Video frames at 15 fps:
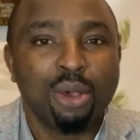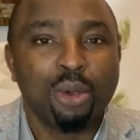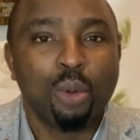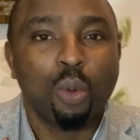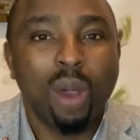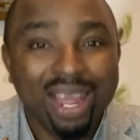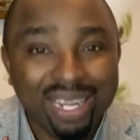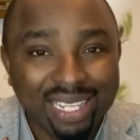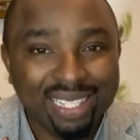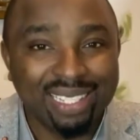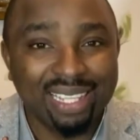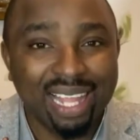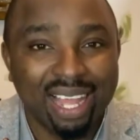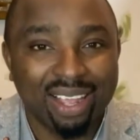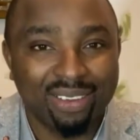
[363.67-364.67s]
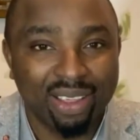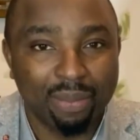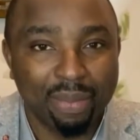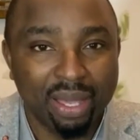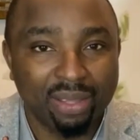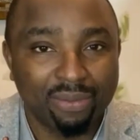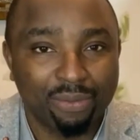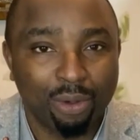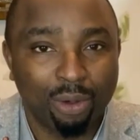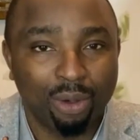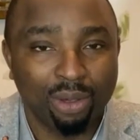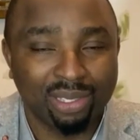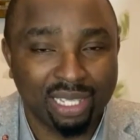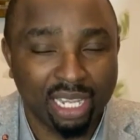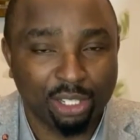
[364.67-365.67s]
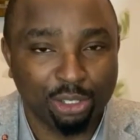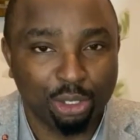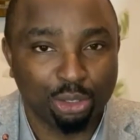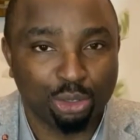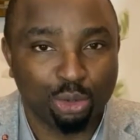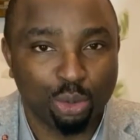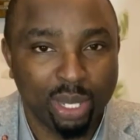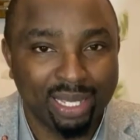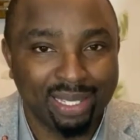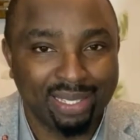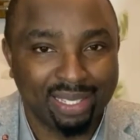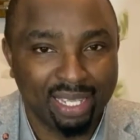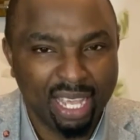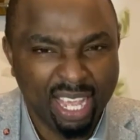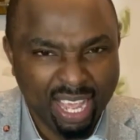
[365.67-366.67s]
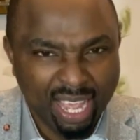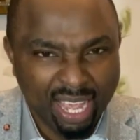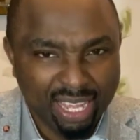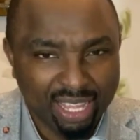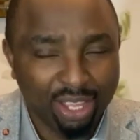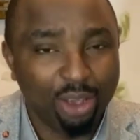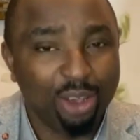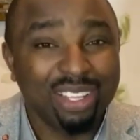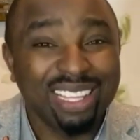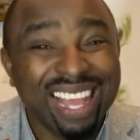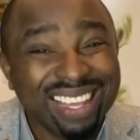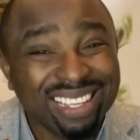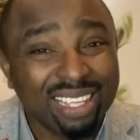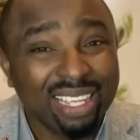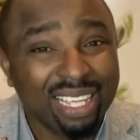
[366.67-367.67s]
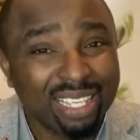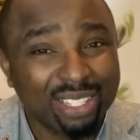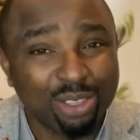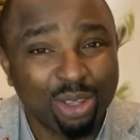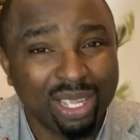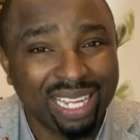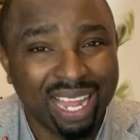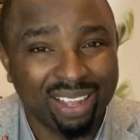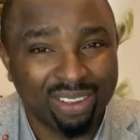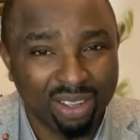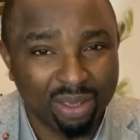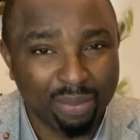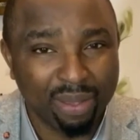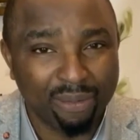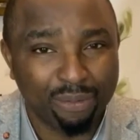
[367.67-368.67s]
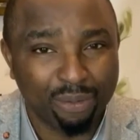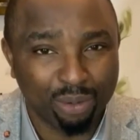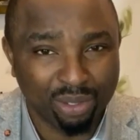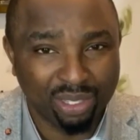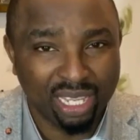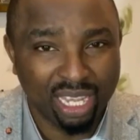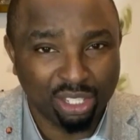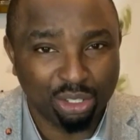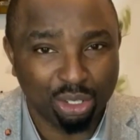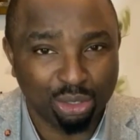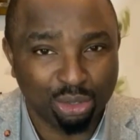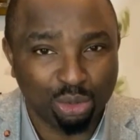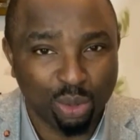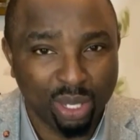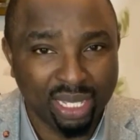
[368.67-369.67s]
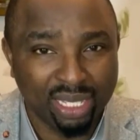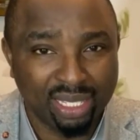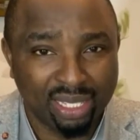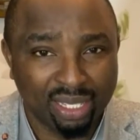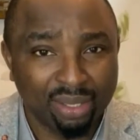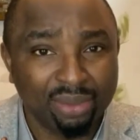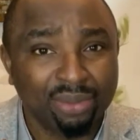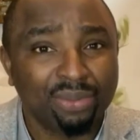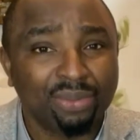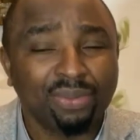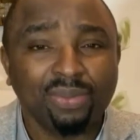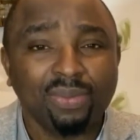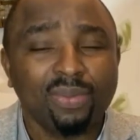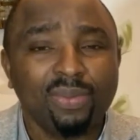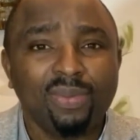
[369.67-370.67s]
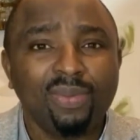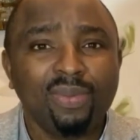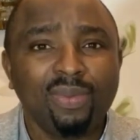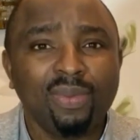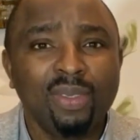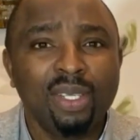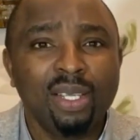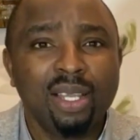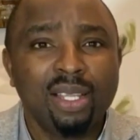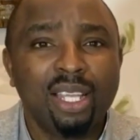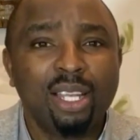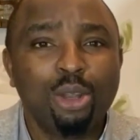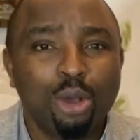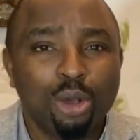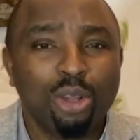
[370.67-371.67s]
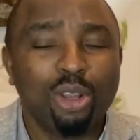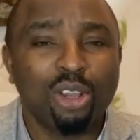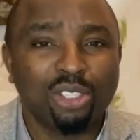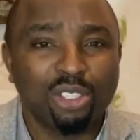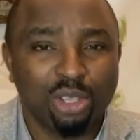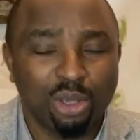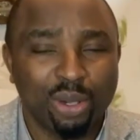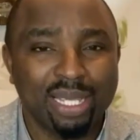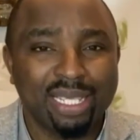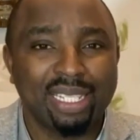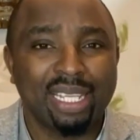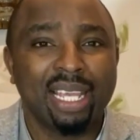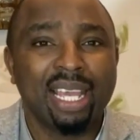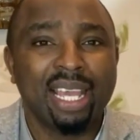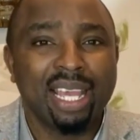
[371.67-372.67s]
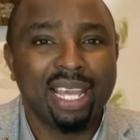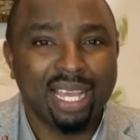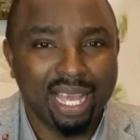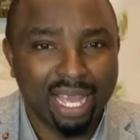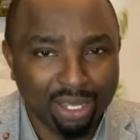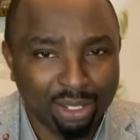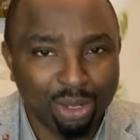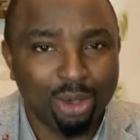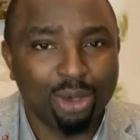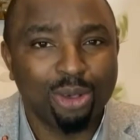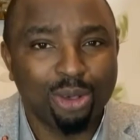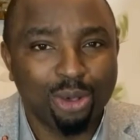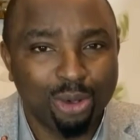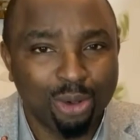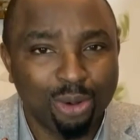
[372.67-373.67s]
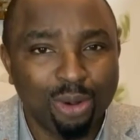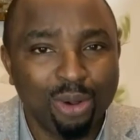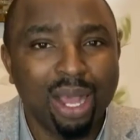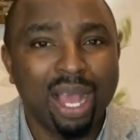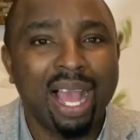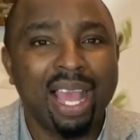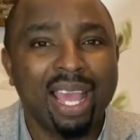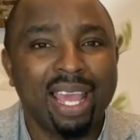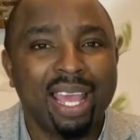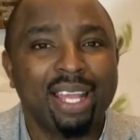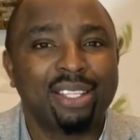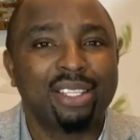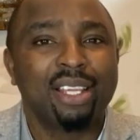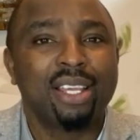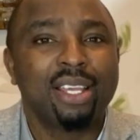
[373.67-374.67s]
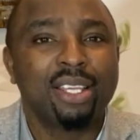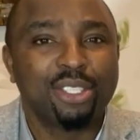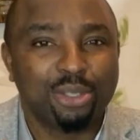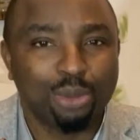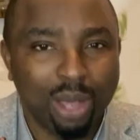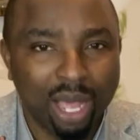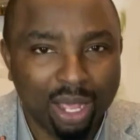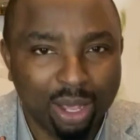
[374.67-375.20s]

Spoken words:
one is in agreement for Section 20, the other is not in agreement for Section 20, the local authority cannot go ahead to